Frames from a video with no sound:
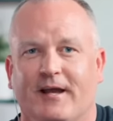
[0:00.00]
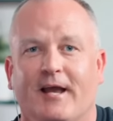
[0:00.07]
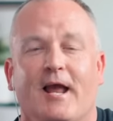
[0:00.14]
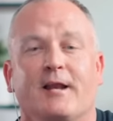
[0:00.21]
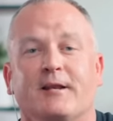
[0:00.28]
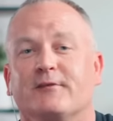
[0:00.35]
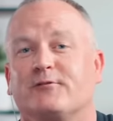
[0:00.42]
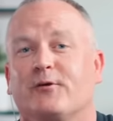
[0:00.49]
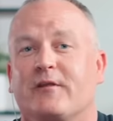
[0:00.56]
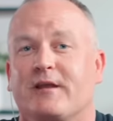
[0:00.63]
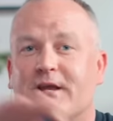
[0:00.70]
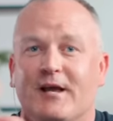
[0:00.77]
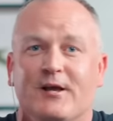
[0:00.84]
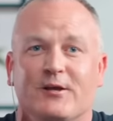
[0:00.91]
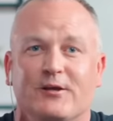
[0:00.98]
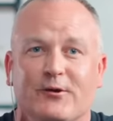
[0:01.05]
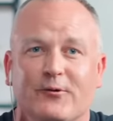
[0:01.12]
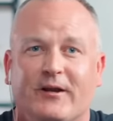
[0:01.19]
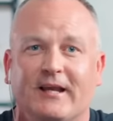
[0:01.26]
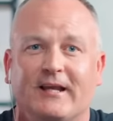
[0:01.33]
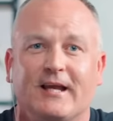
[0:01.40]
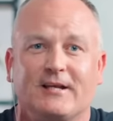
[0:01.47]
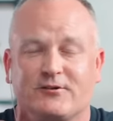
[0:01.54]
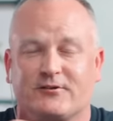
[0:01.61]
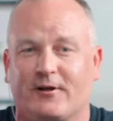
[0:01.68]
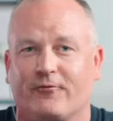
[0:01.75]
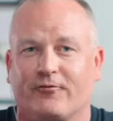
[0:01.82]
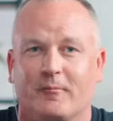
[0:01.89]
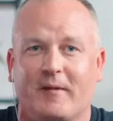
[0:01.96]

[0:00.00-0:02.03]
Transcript: and so that you can get yourself from